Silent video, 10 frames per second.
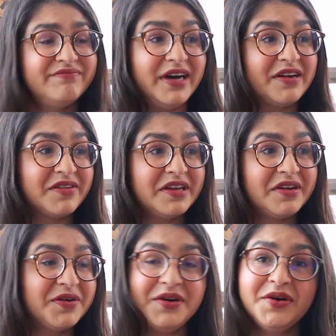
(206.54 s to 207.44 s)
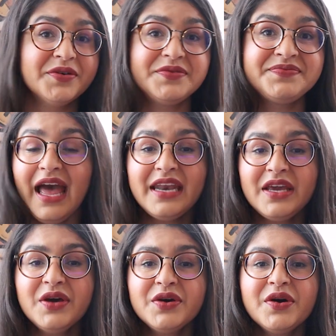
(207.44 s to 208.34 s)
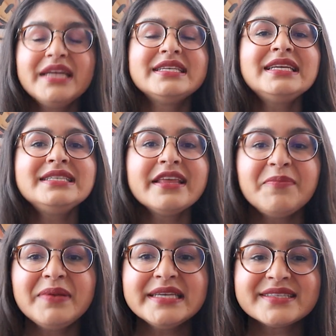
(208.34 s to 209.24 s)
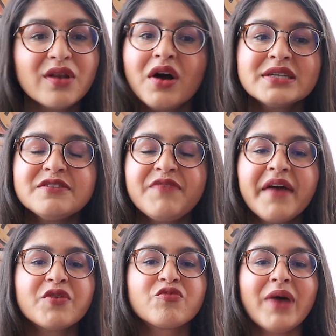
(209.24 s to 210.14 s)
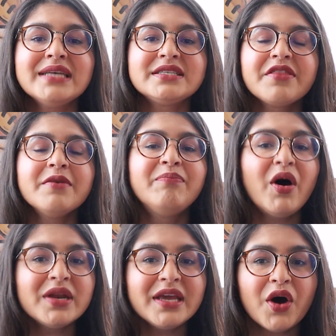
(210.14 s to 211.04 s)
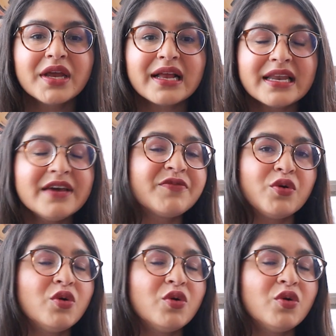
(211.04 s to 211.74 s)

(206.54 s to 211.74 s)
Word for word: I really don't know. Anywho, it didn't take the police long to find the rest of the body on a cliff